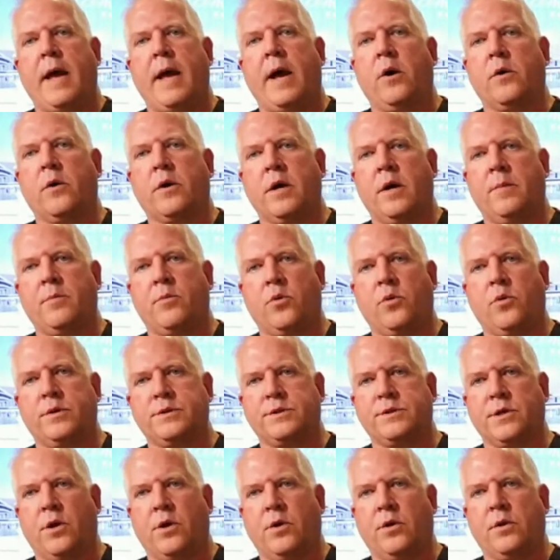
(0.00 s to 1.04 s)
outcome and
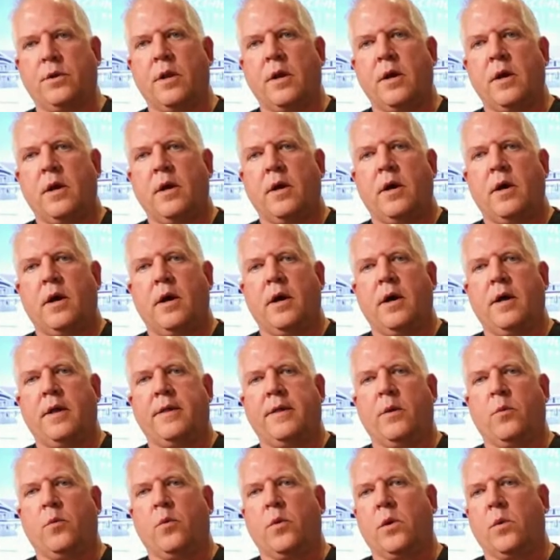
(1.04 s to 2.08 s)
result
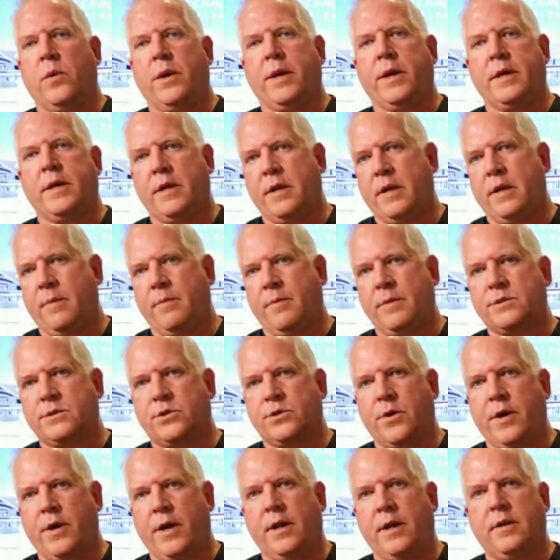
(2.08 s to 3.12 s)
where we can
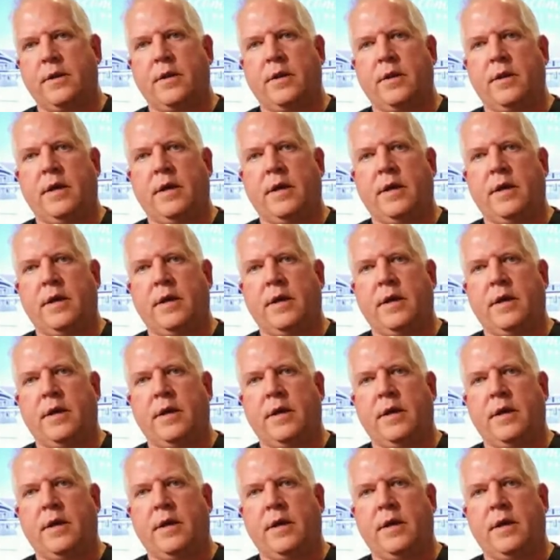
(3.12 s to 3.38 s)
demonstrate